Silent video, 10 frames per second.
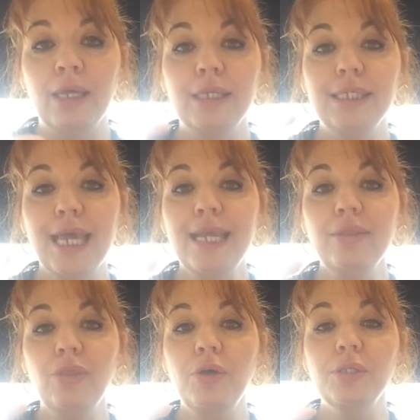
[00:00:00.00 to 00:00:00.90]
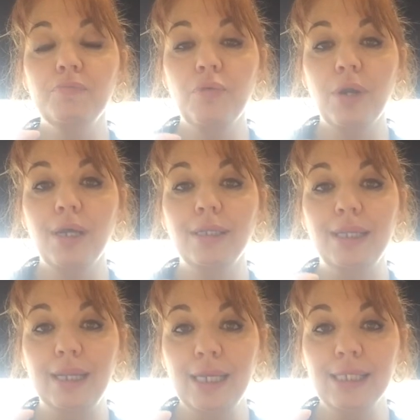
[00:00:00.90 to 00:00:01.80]
take those product
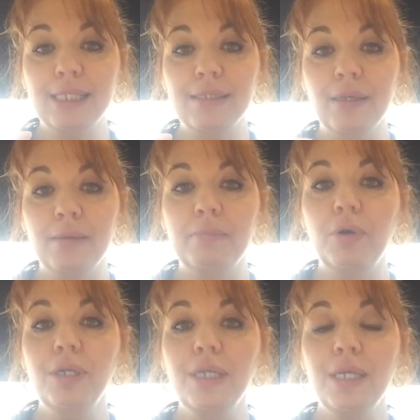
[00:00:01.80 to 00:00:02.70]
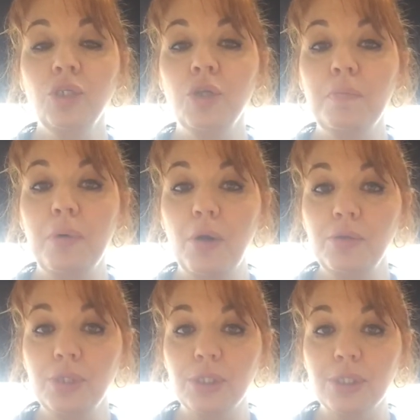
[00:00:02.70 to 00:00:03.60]
links, put it into
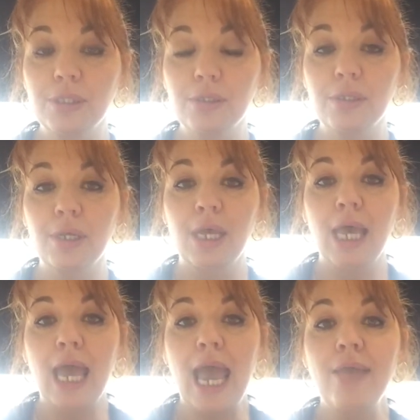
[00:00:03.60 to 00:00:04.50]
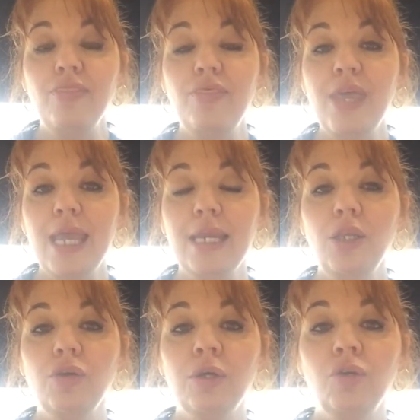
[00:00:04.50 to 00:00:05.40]
posts, and then
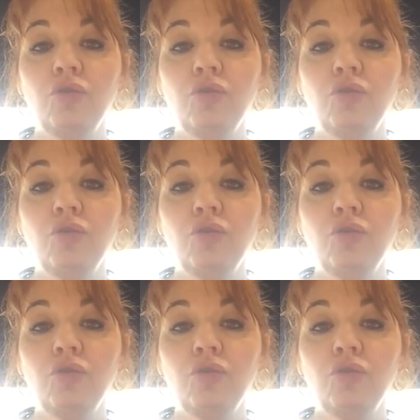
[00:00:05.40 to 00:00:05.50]
you can